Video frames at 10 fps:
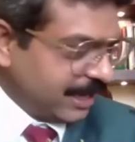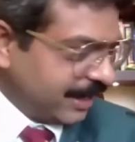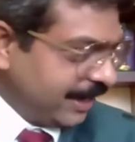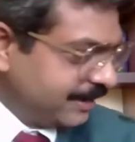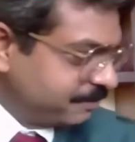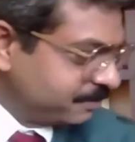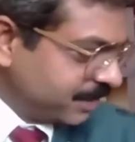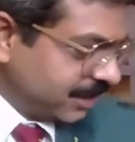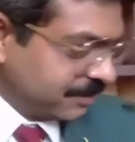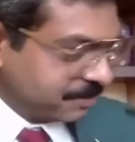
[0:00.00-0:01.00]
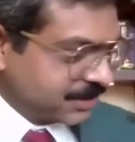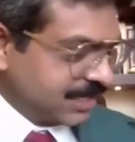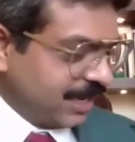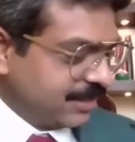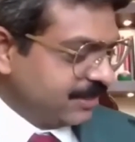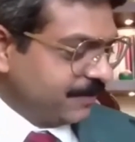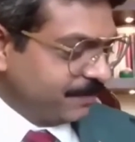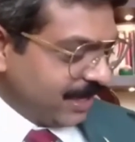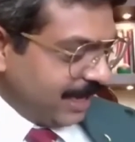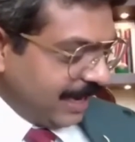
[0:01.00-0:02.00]
Narayan Prasad
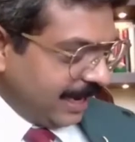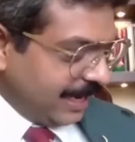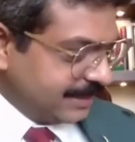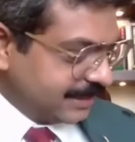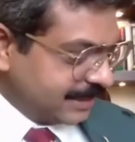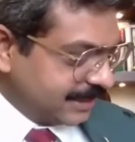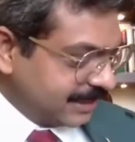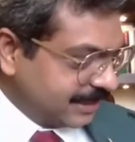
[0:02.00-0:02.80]
and